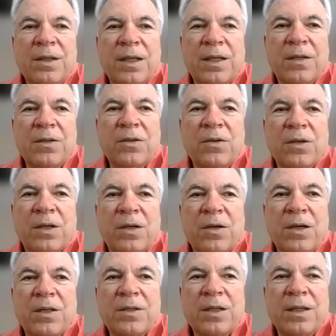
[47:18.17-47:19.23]
aortic
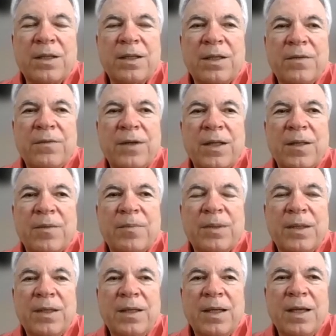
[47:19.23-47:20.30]
arch, how they develop,
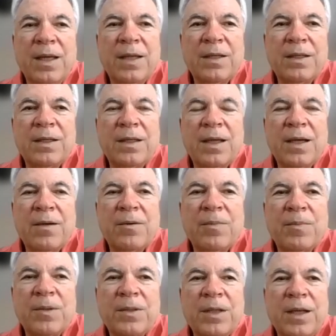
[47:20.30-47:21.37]
and how it
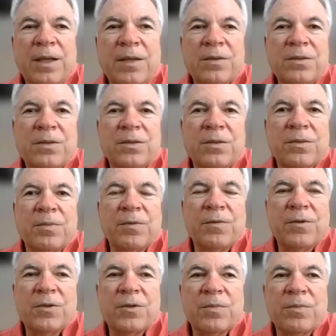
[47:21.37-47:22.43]
pertains to
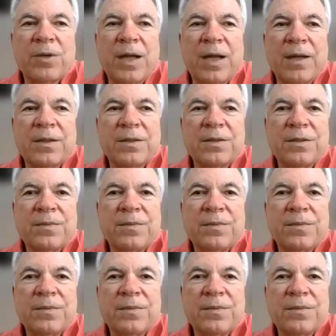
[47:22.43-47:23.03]
perfusion practice.